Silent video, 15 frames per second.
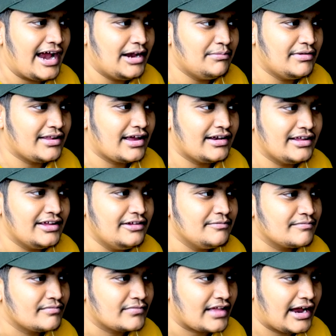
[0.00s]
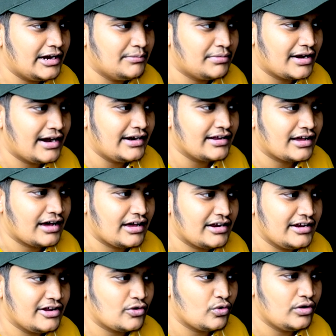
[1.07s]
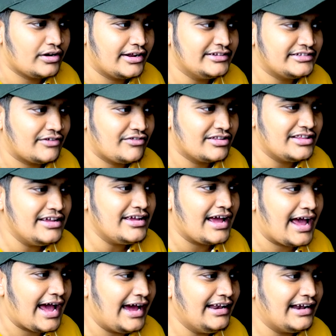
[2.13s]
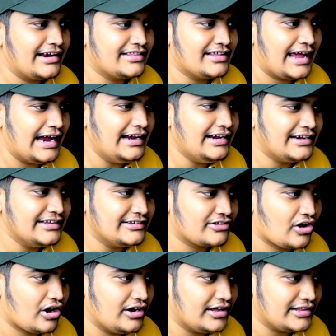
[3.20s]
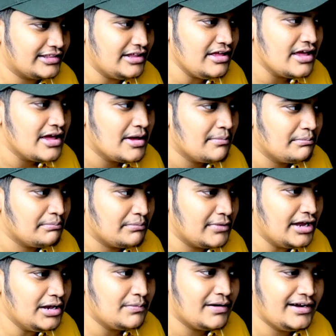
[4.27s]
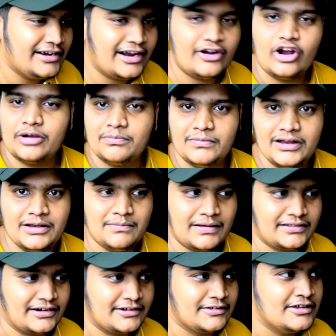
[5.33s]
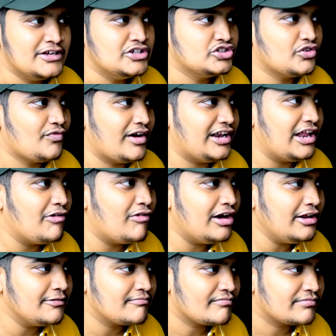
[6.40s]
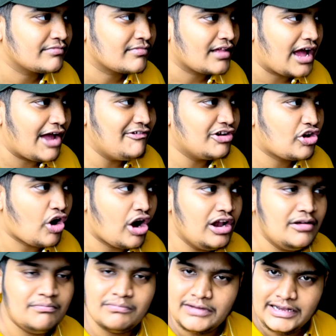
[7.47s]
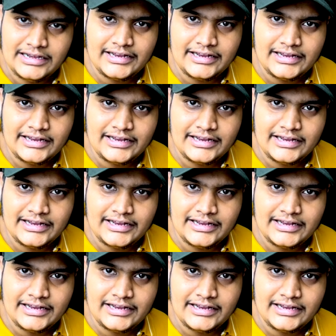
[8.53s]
add biryani add bread curry cold drinks everything and at the end it is calling the meal builder dot build method so whenever I will call meal